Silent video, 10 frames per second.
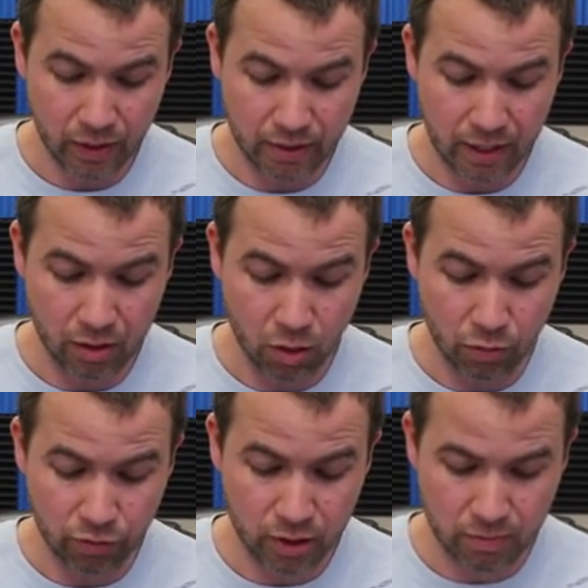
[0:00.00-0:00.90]
And then
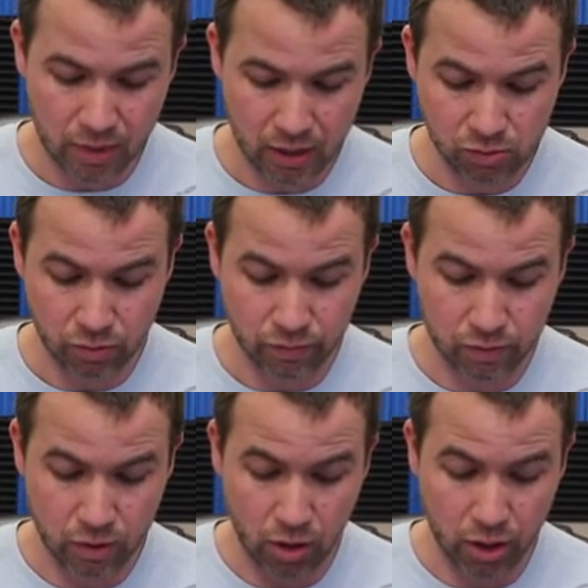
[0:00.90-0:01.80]
hopefully the minions will
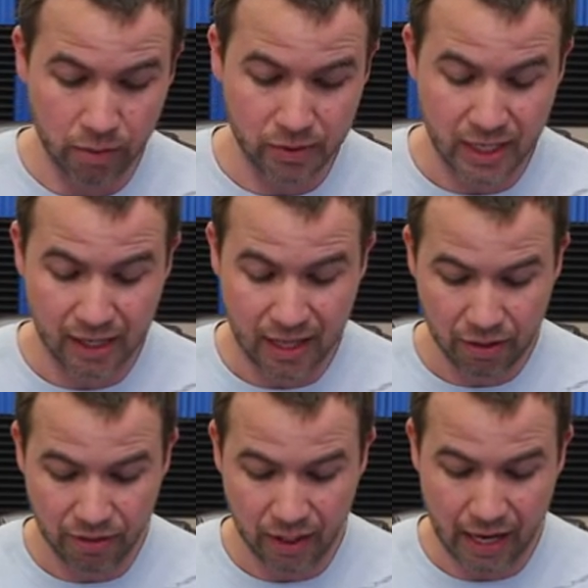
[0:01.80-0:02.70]
hurry up and take
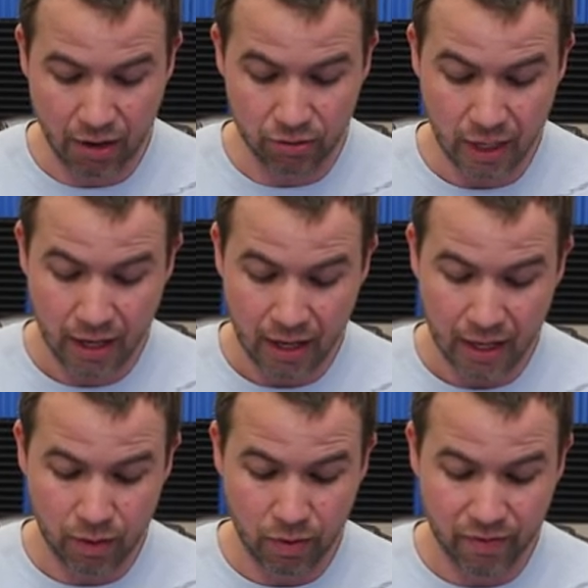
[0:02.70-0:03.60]
that thing out.
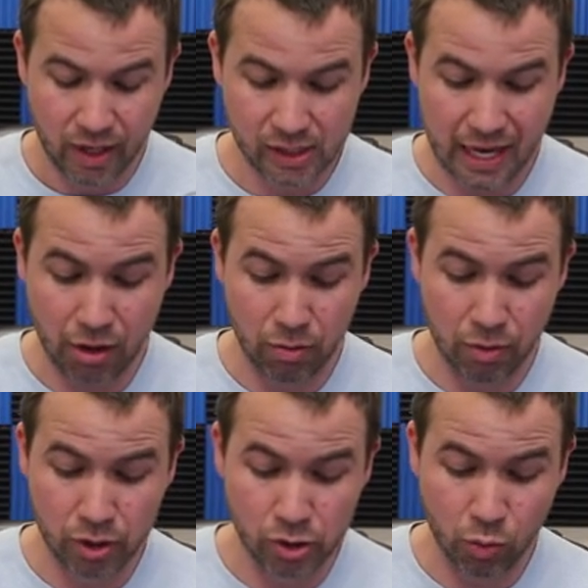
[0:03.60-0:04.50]
And then we have a nice counter
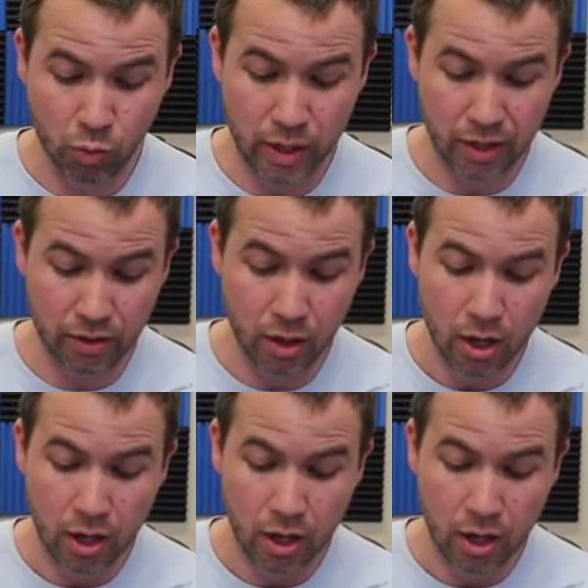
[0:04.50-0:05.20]
push with